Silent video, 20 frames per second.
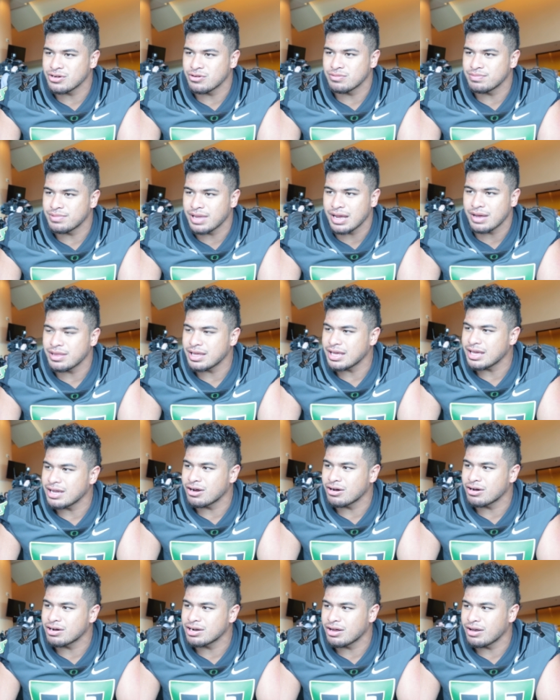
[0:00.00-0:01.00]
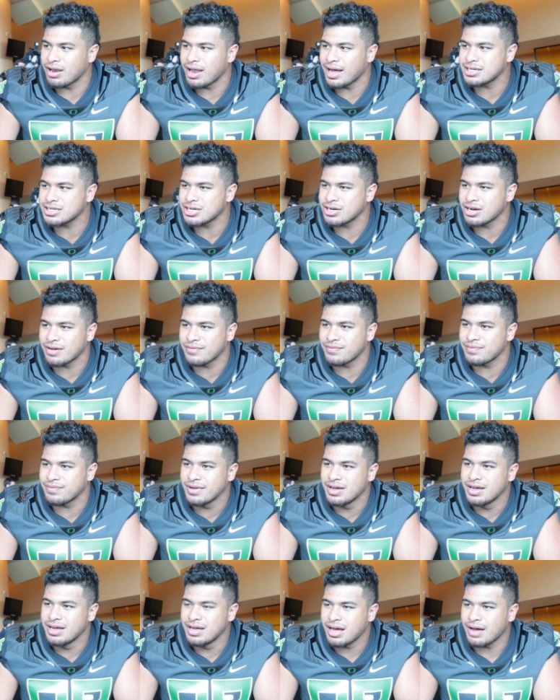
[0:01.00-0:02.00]
single day of the year. You know, last mm-hmm. year
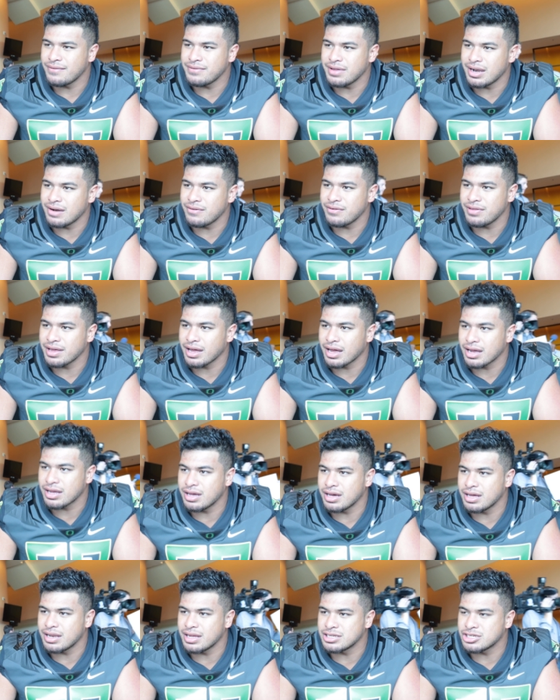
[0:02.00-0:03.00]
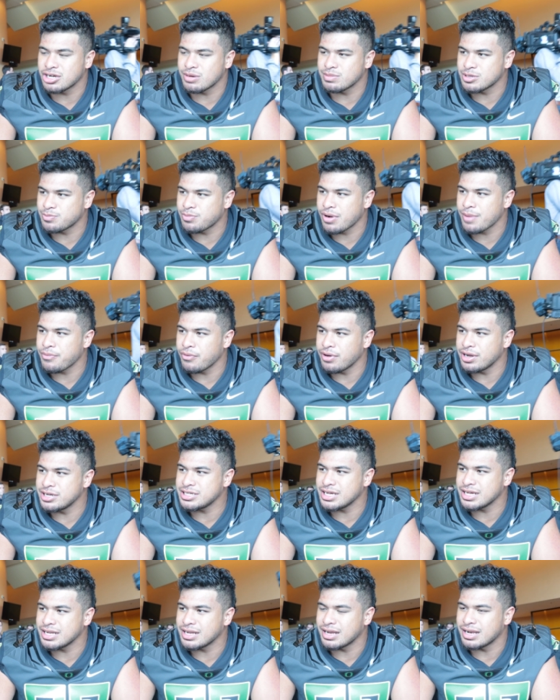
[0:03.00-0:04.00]
I've, done everything I could in terms of
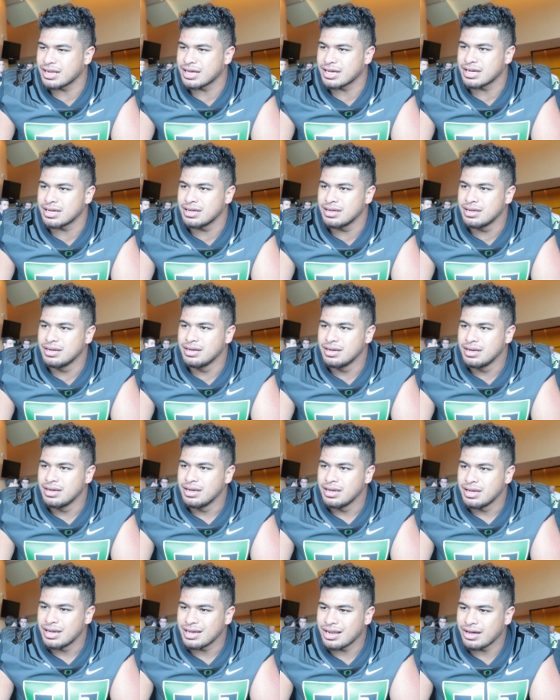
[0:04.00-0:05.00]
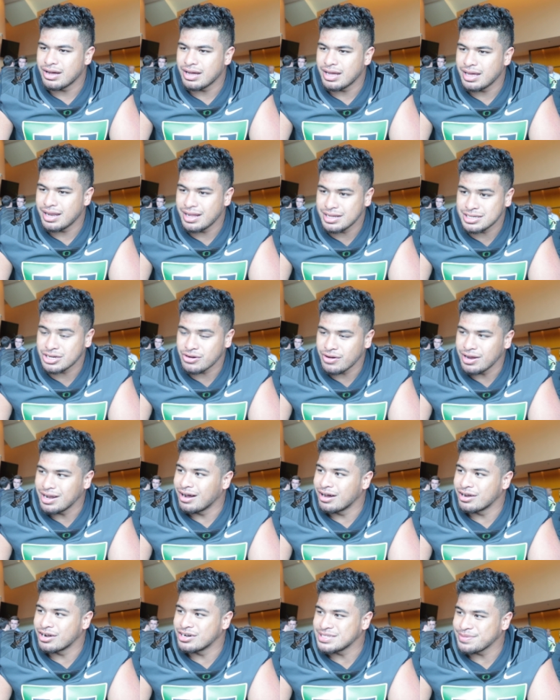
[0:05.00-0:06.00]
preparation. Mm-hmm. You know, it is a
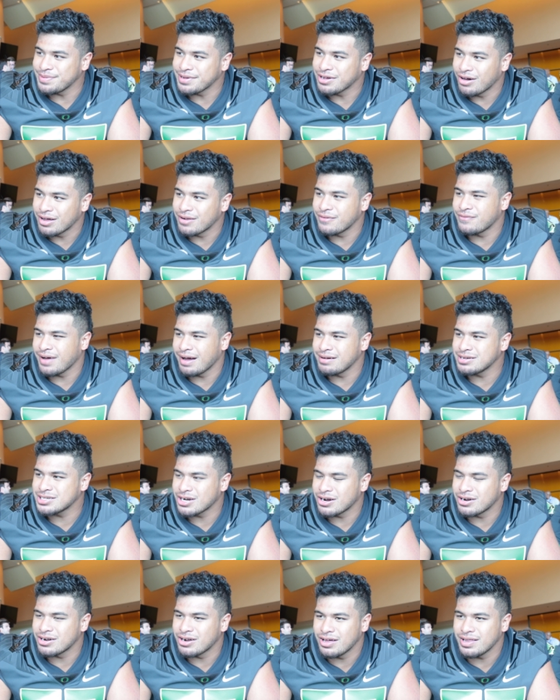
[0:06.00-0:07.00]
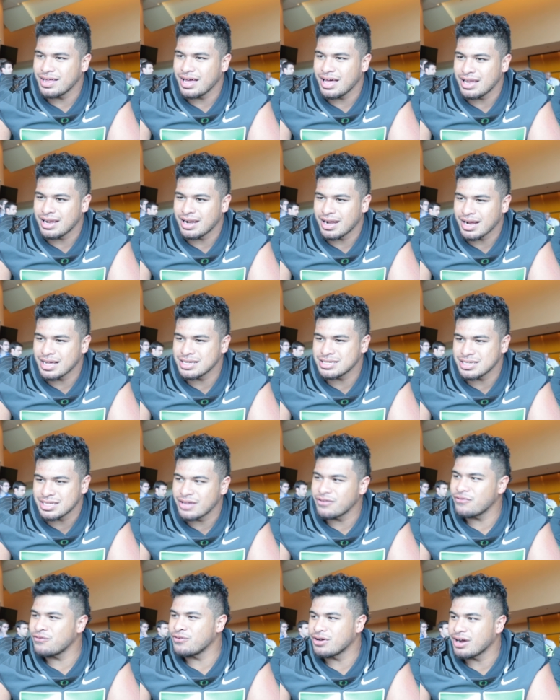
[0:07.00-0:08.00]
great honor to be called a five star and all that, and I guess
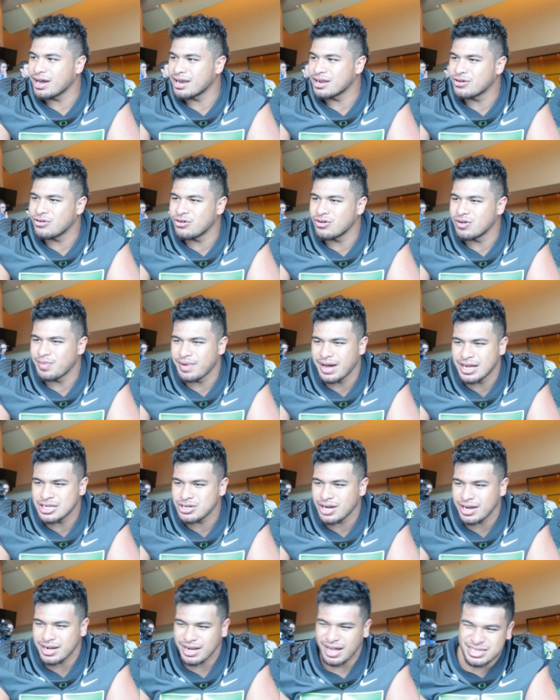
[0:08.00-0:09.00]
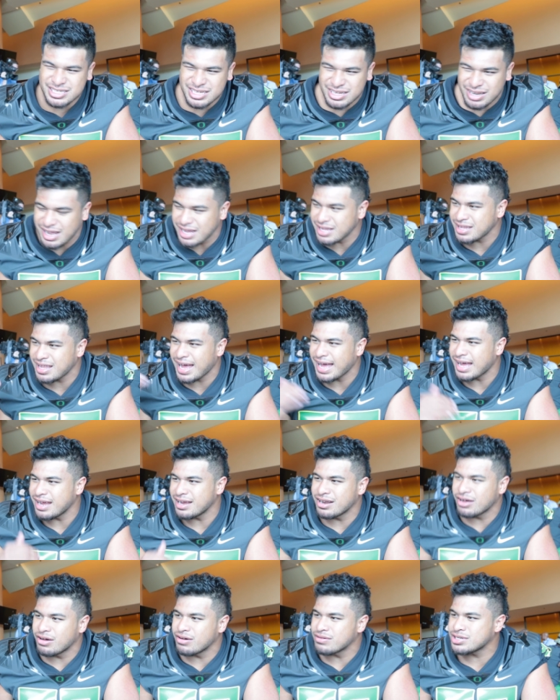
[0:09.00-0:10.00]
it does feel kind of cool. But I try not to let
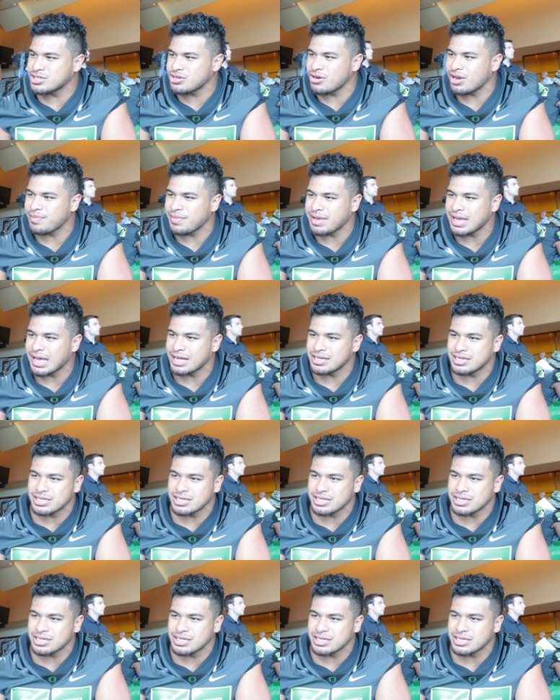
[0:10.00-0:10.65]
that you know strain me.